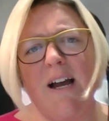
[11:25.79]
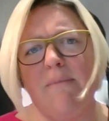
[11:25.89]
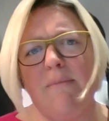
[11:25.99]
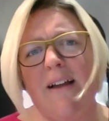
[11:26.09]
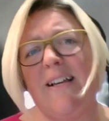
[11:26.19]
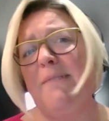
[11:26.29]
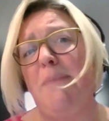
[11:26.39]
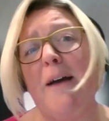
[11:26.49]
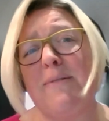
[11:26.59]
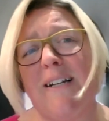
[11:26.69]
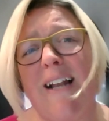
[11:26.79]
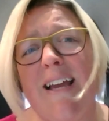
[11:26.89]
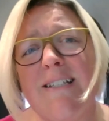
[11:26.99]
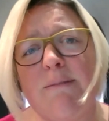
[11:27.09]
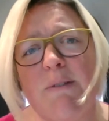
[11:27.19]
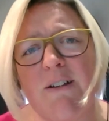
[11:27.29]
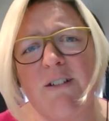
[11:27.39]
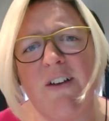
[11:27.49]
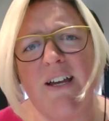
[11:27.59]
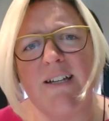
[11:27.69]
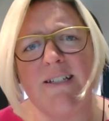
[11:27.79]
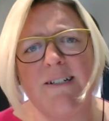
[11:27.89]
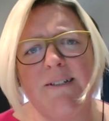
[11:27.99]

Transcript: and perhaps allay some of those fears?